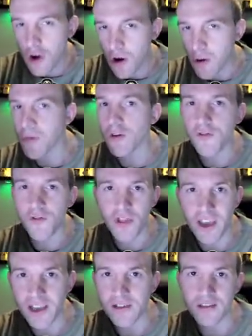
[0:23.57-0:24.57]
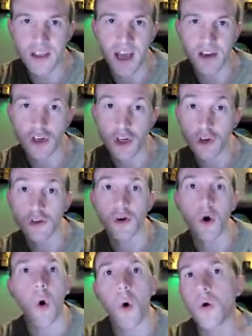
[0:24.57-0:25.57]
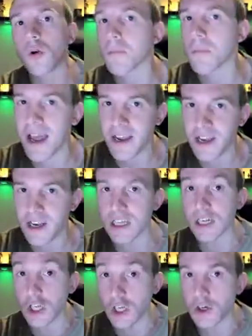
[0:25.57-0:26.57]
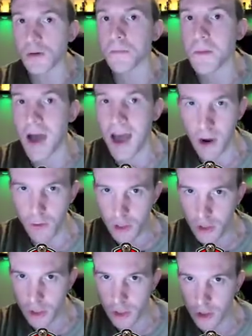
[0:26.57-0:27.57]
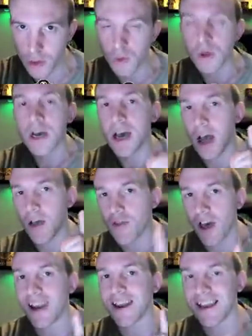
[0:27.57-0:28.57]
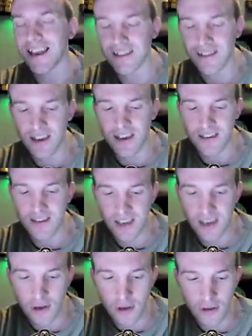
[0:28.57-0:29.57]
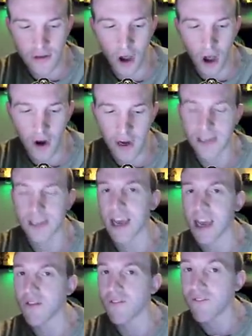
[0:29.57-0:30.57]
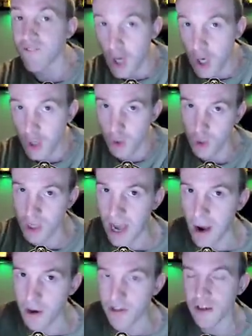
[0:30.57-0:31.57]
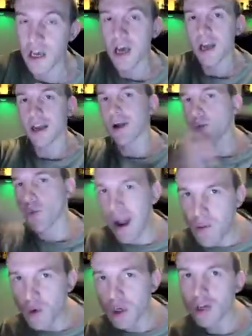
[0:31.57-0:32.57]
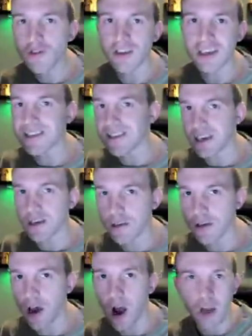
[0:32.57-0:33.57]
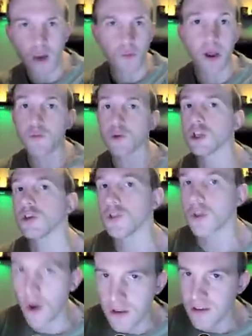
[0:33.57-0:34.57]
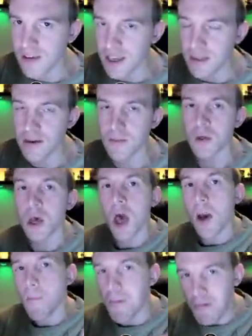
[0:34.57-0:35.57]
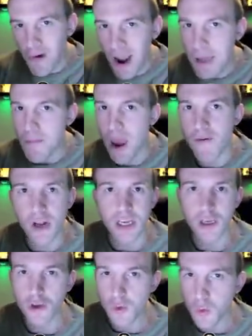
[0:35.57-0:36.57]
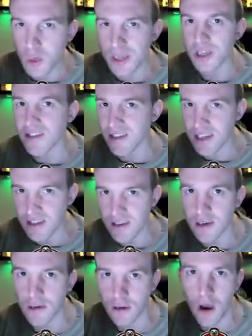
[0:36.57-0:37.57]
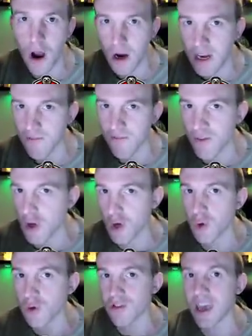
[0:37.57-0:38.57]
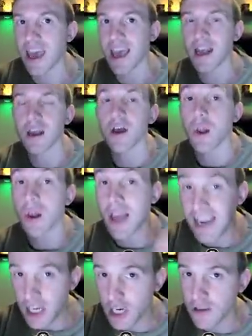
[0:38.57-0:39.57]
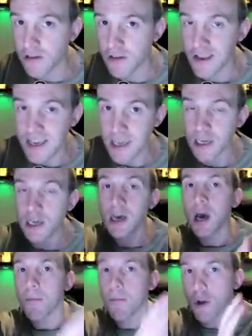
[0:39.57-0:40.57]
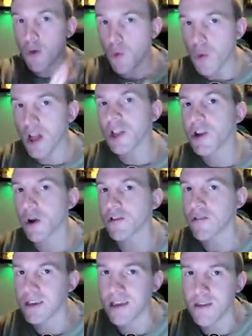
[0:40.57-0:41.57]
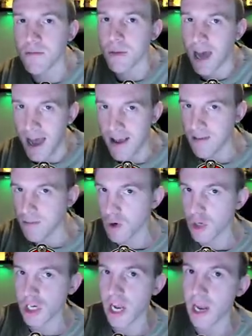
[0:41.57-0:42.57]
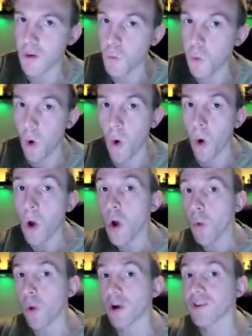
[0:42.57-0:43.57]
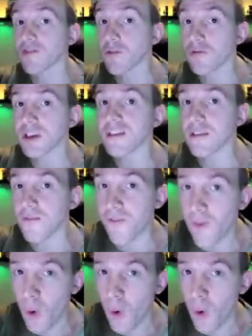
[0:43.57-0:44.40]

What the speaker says: a couple of things that should automatically jump out to you, and that is Single Target Inferno Towers. Now, when would you see Single Target? When would you not see them? Primarily, you will see Single Target Infernos in Legends League, but you will not see them as much in War. What is the reason